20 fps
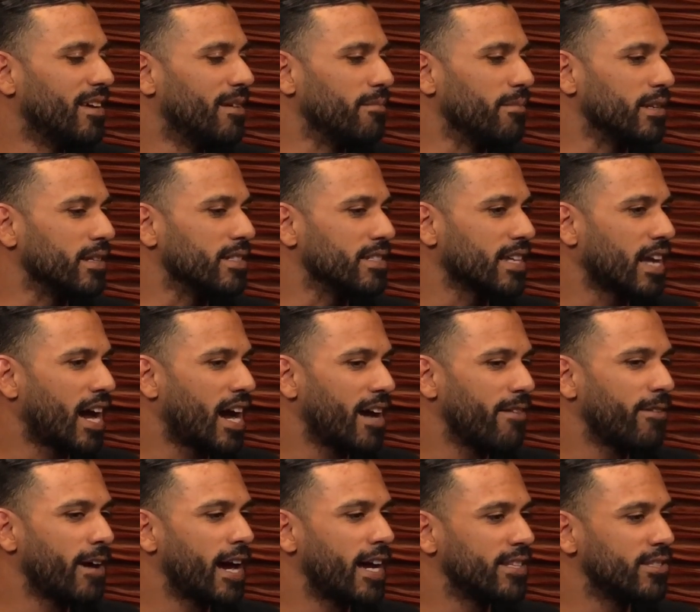Because
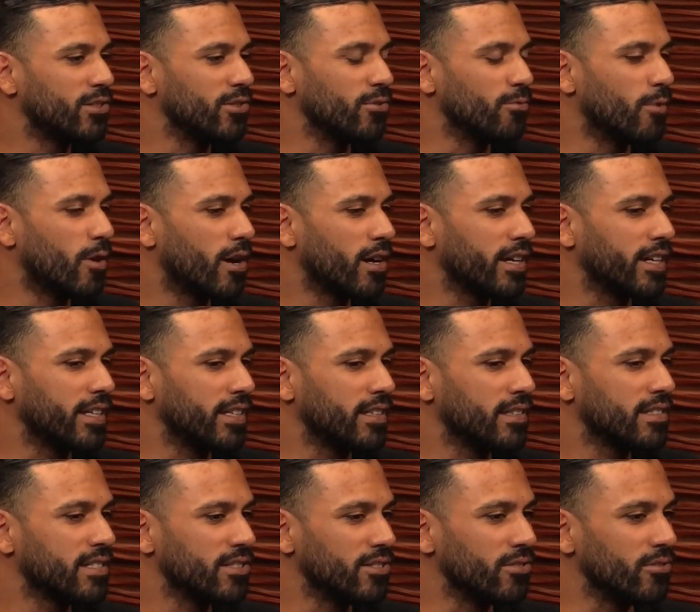I've had to walk
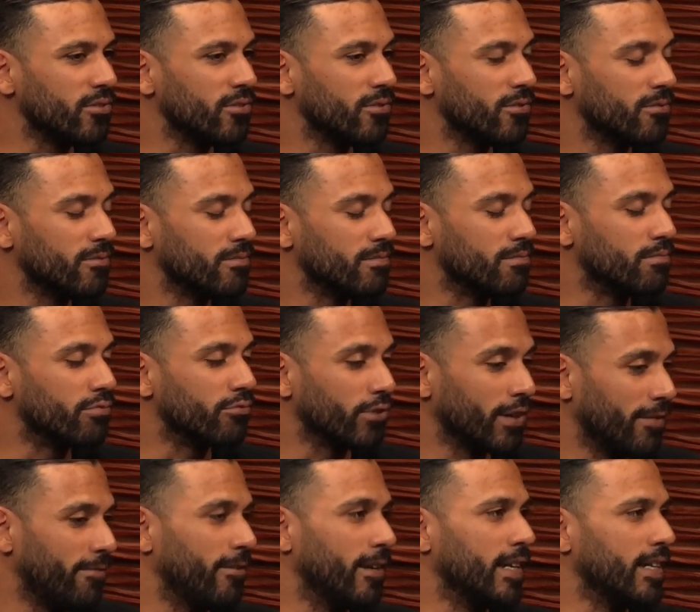into
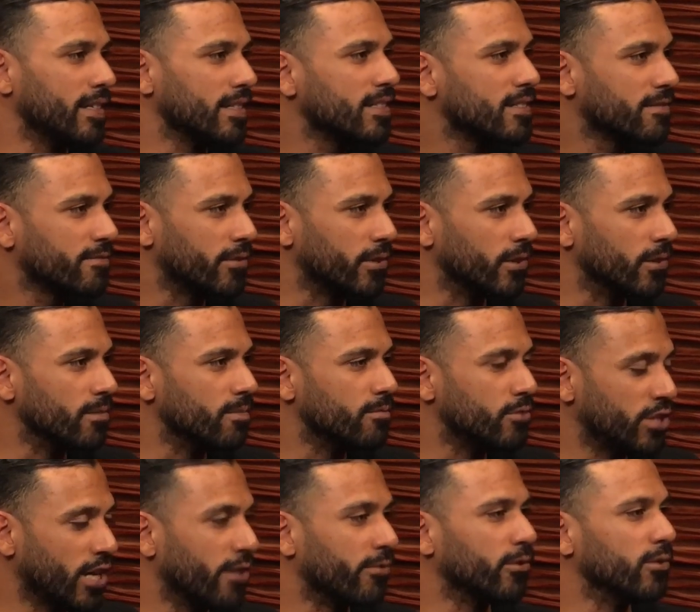briefings for
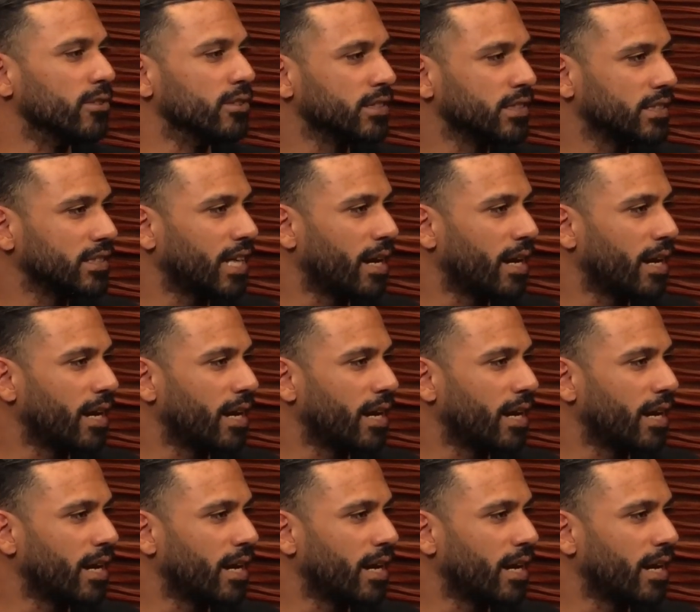generals,